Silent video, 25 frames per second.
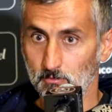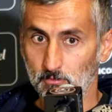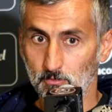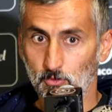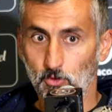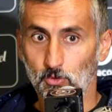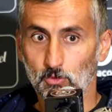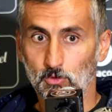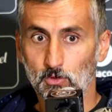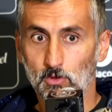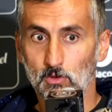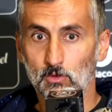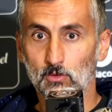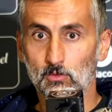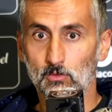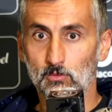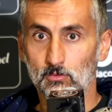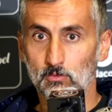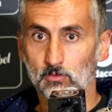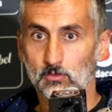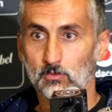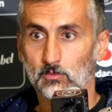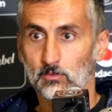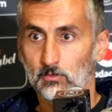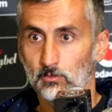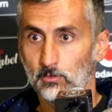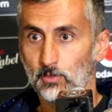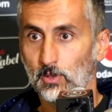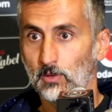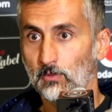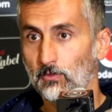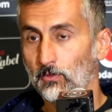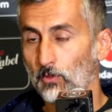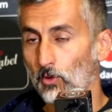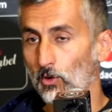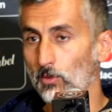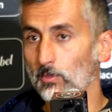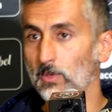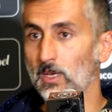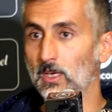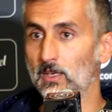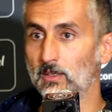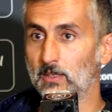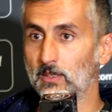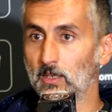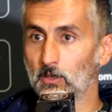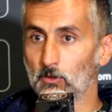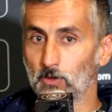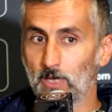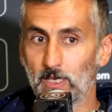you know, performing
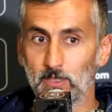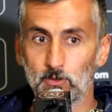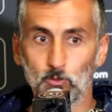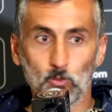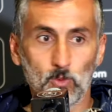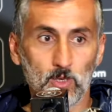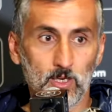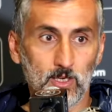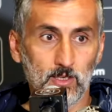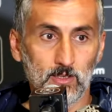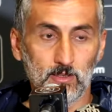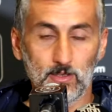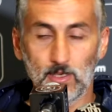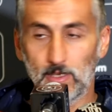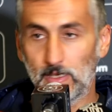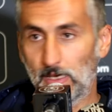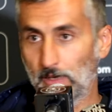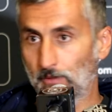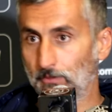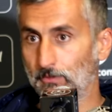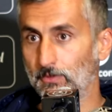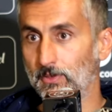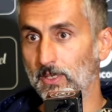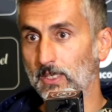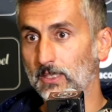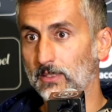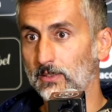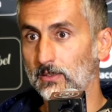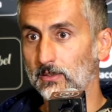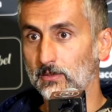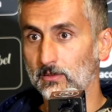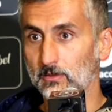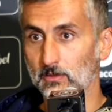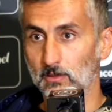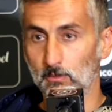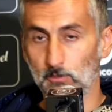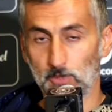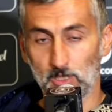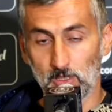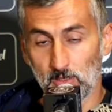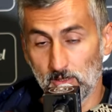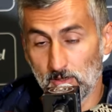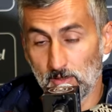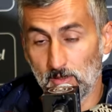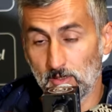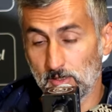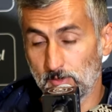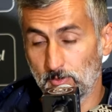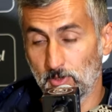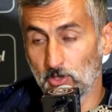in the right way, they are fit.
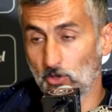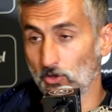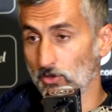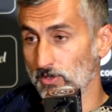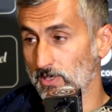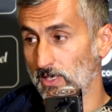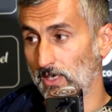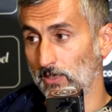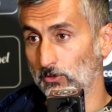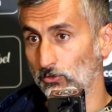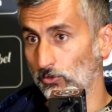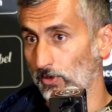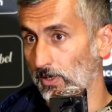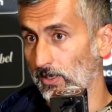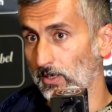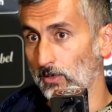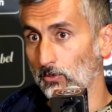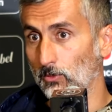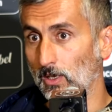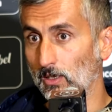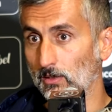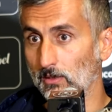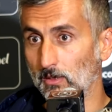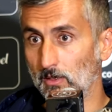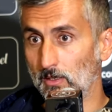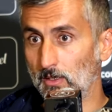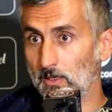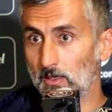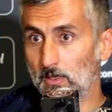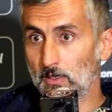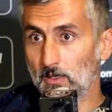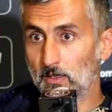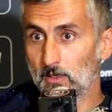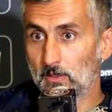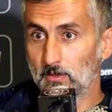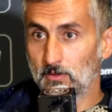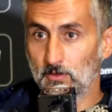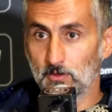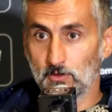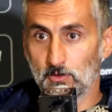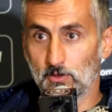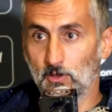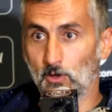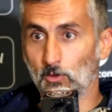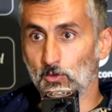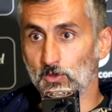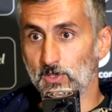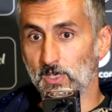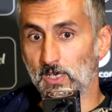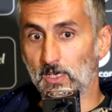It's because they are training well. There's
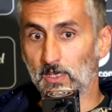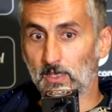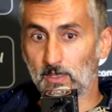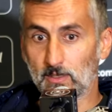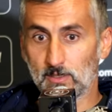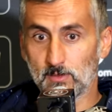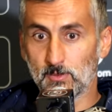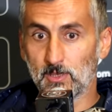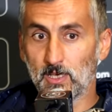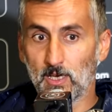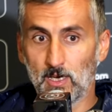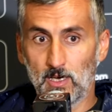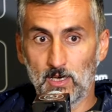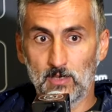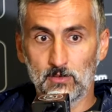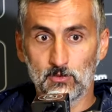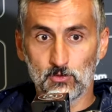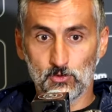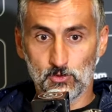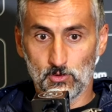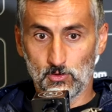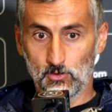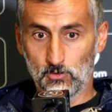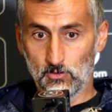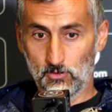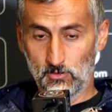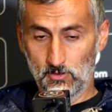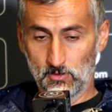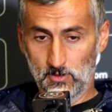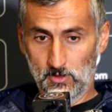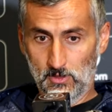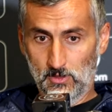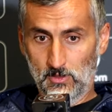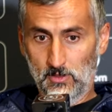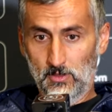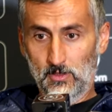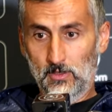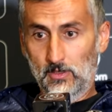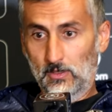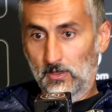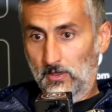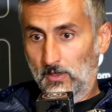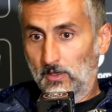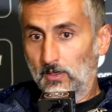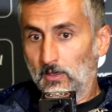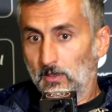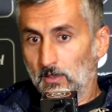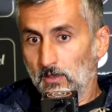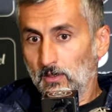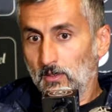no secrets behind. So
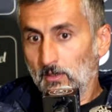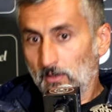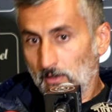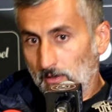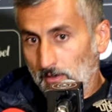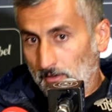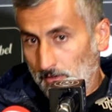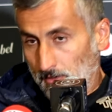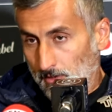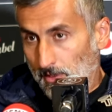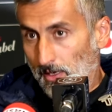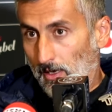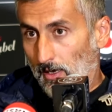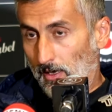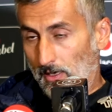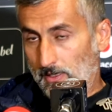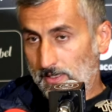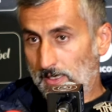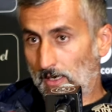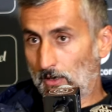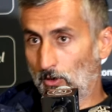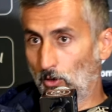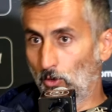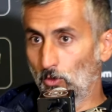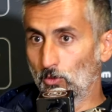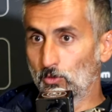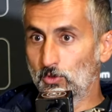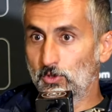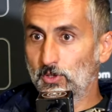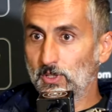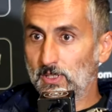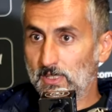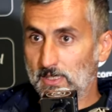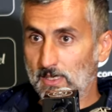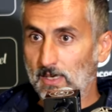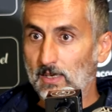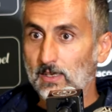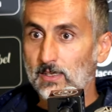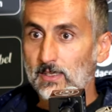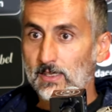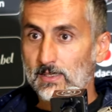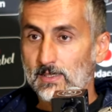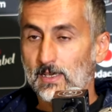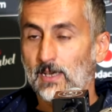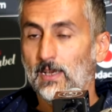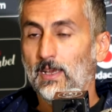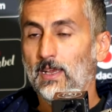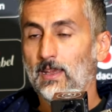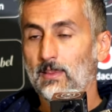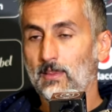yeah, as a coach, it's
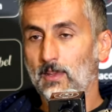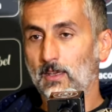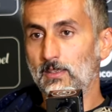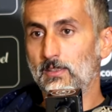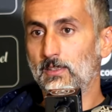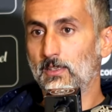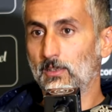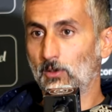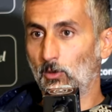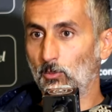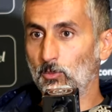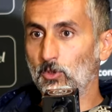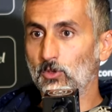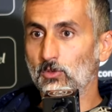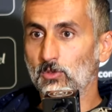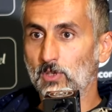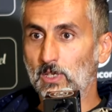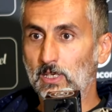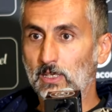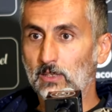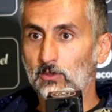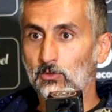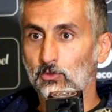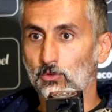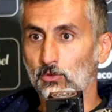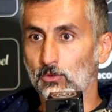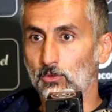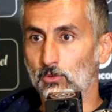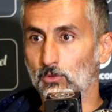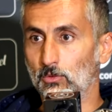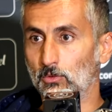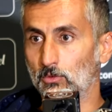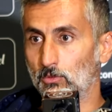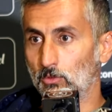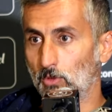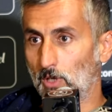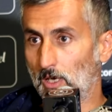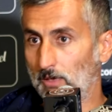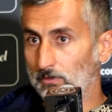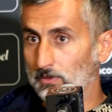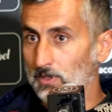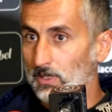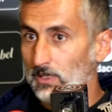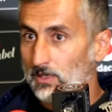a headache, obviously, to have